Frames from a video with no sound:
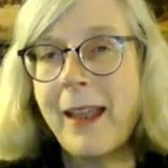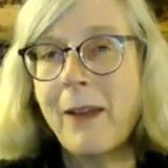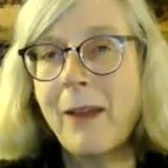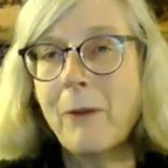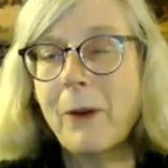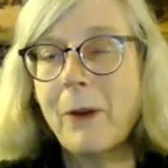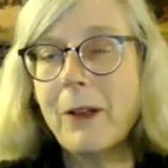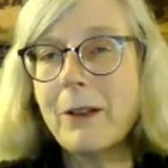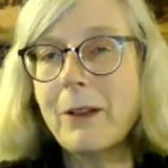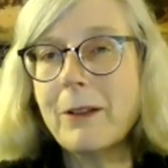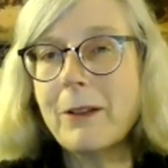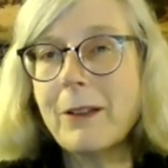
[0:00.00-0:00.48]

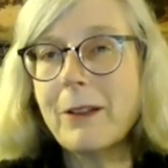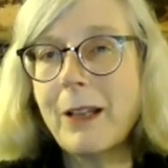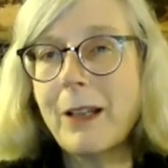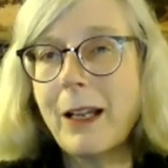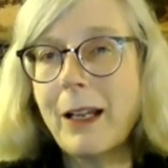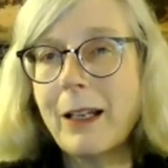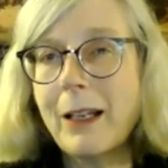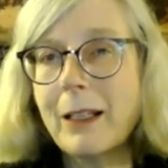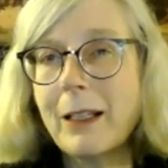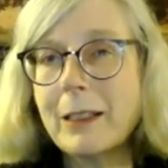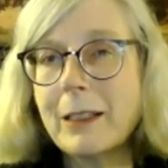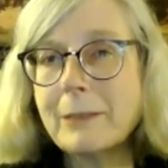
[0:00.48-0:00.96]
Well,
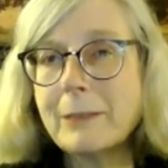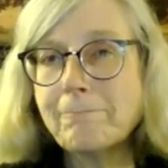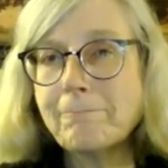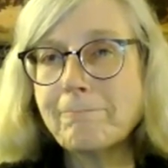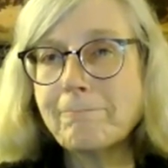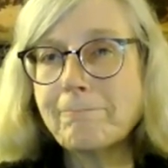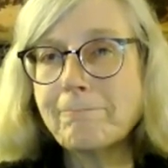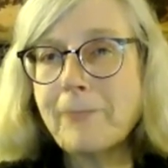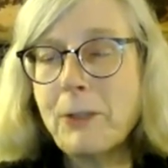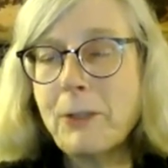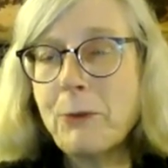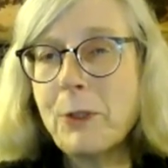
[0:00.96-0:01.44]
um,
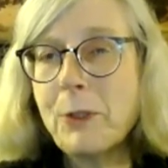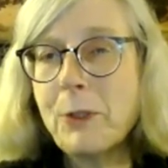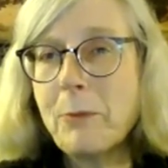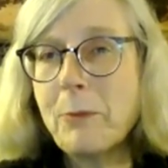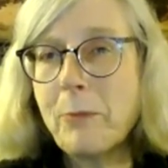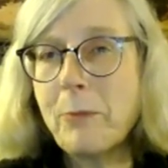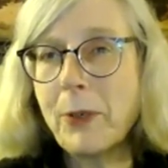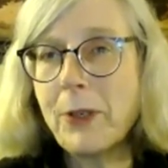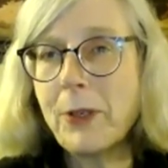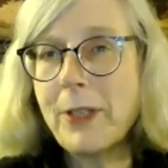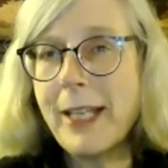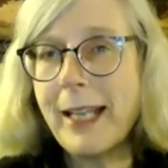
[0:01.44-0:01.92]
we would
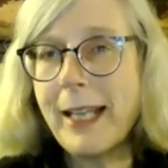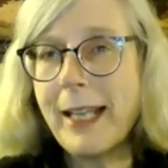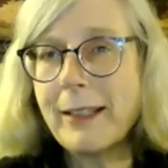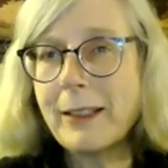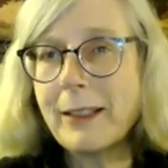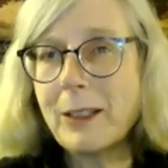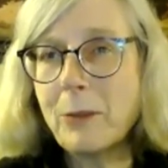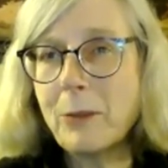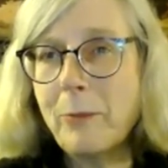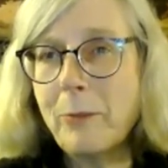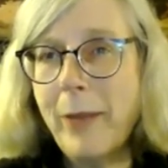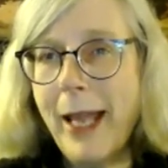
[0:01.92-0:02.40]
burn that
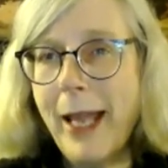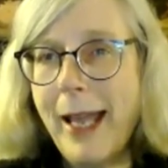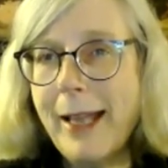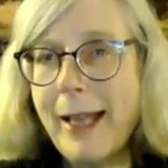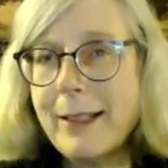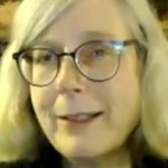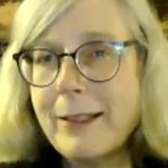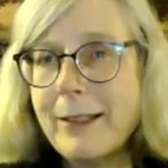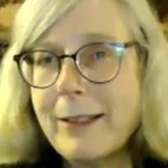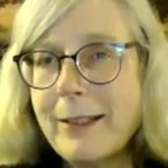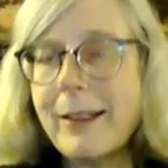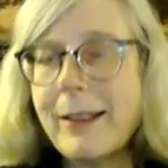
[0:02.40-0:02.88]
little
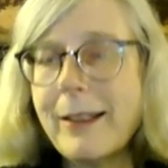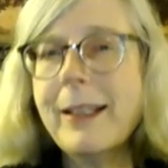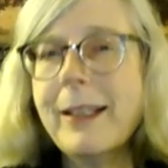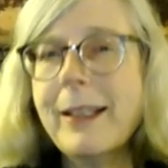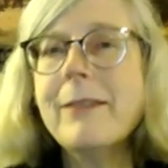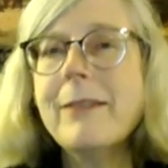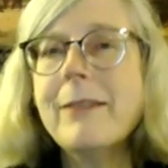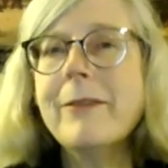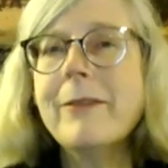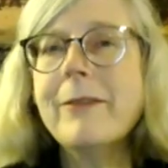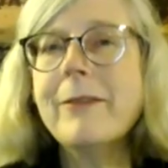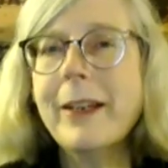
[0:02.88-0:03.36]
patch, and
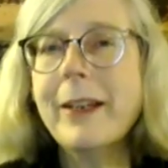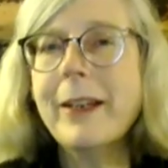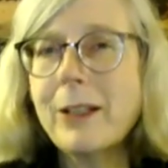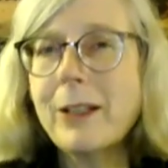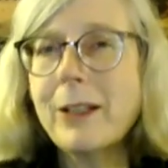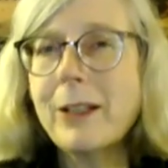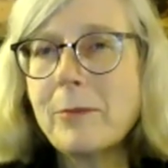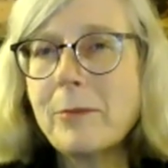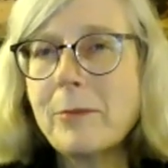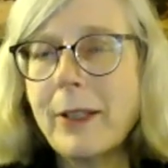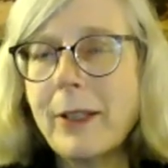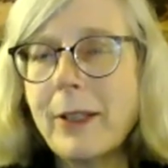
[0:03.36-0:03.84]

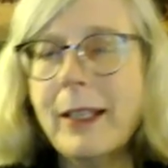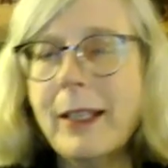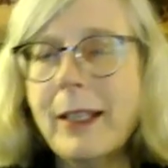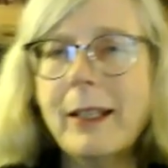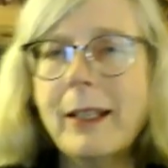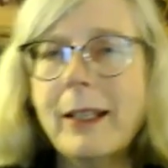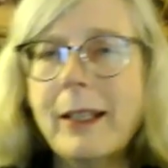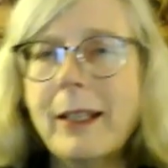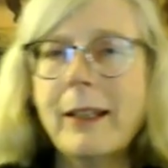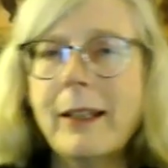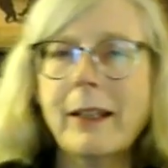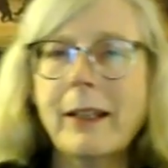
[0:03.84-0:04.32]
invariably
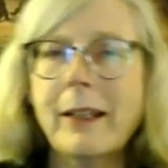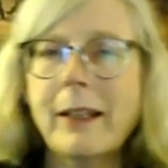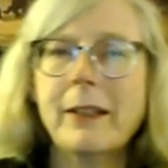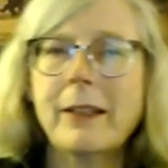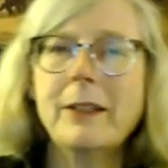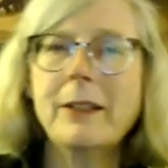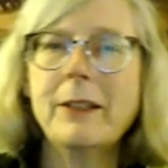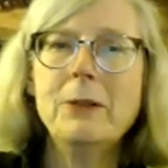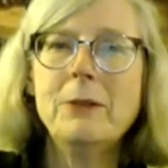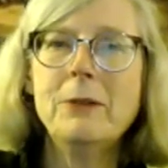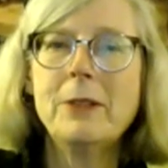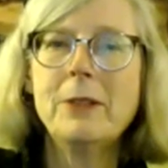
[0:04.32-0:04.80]
uh,
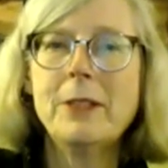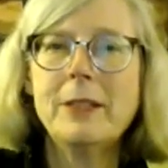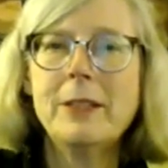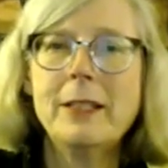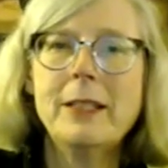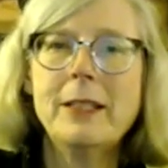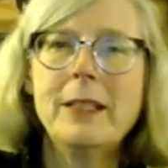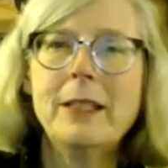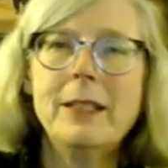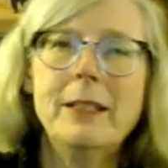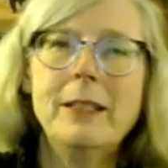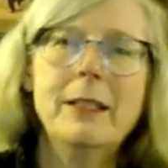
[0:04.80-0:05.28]
you'd
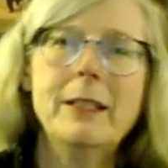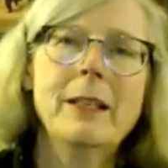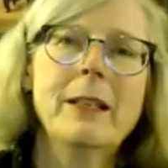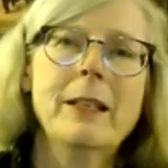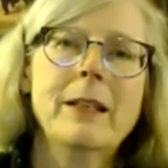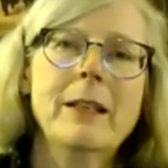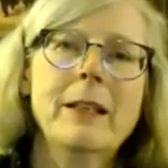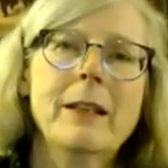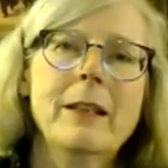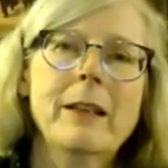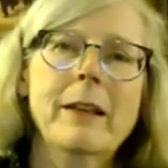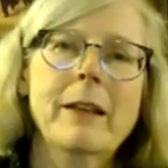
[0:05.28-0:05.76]
see
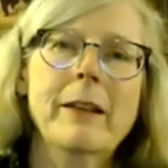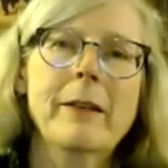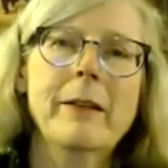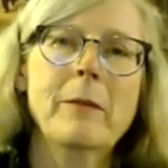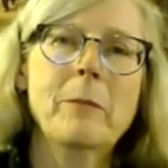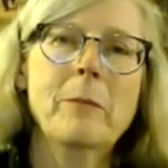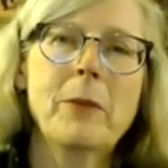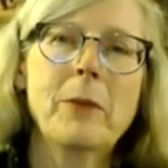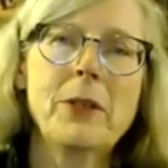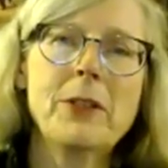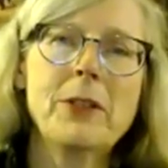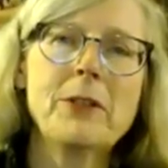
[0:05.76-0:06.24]

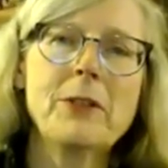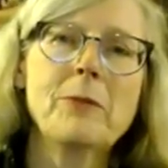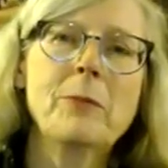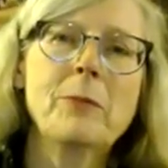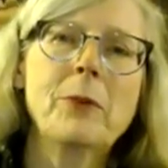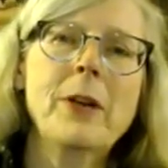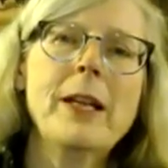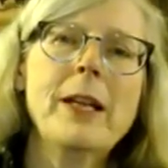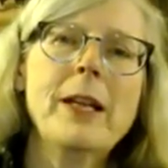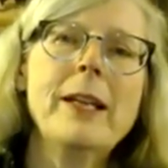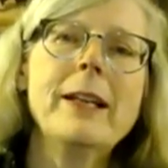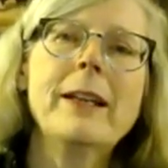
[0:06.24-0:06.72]
birds of
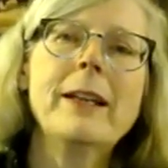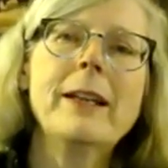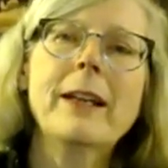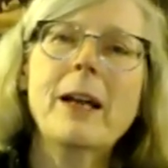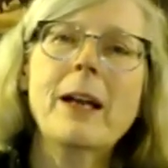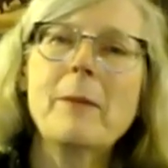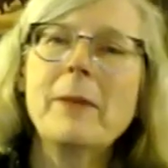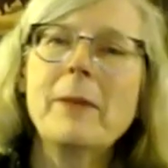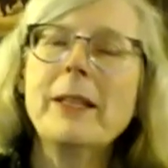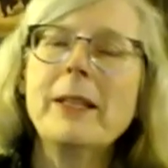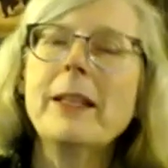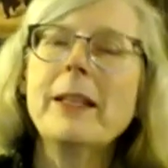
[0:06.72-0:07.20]
prey
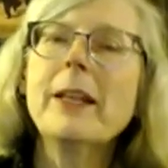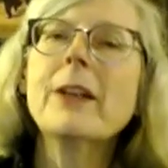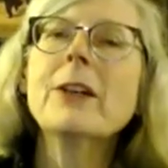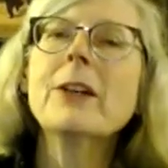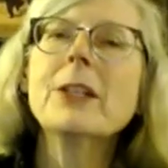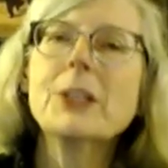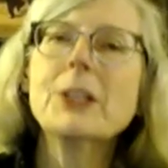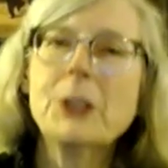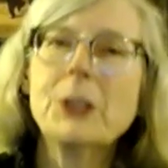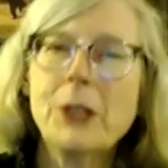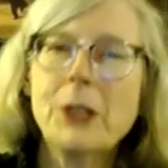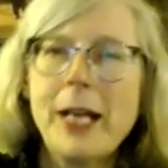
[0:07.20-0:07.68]
coming there,
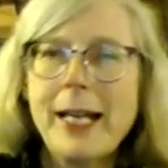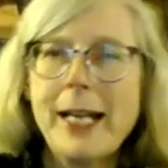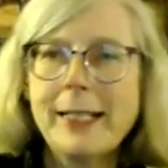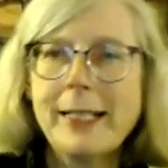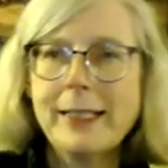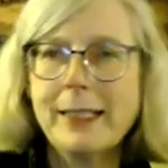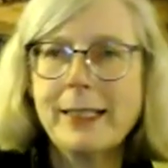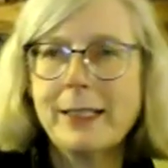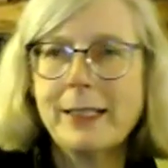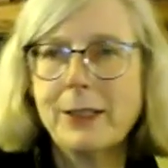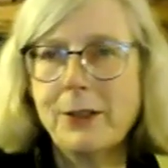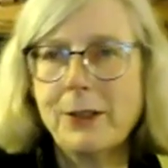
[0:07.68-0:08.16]

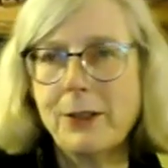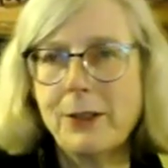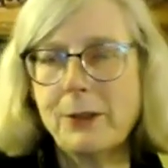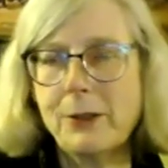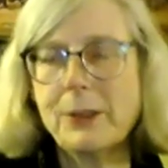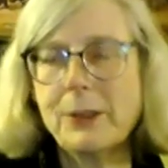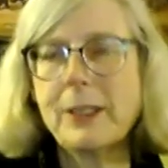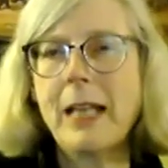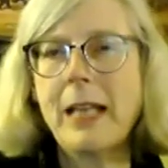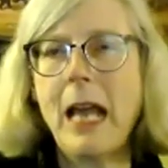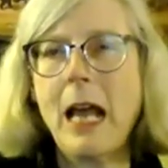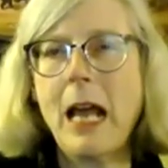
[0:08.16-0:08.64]
attracted to
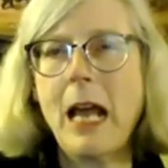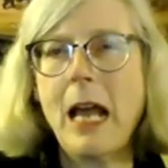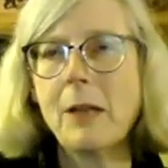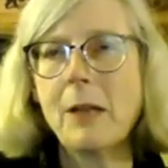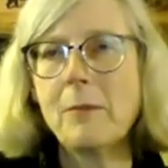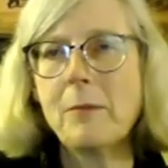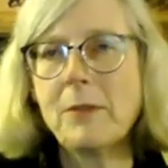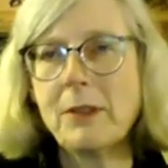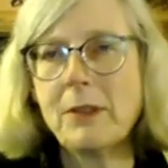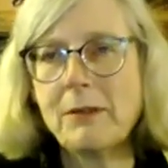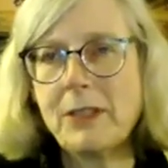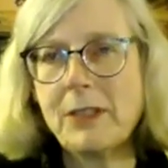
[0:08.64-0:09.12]
those
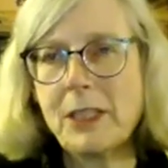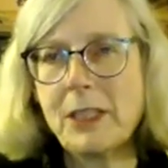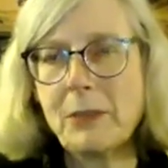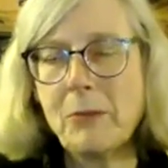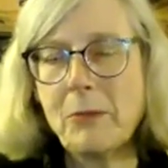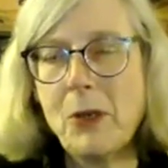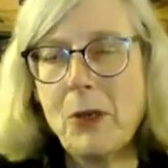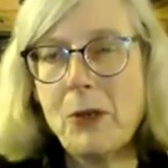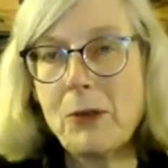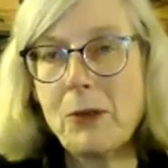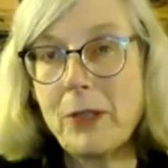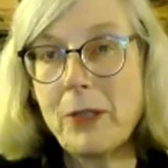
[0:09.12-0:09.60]
columns of
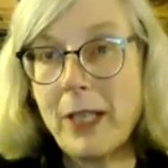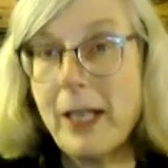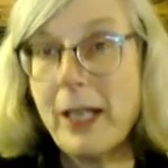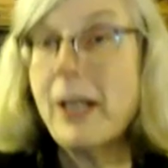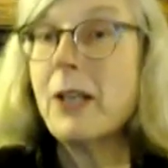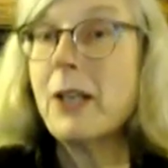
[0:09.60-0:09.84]
smoke,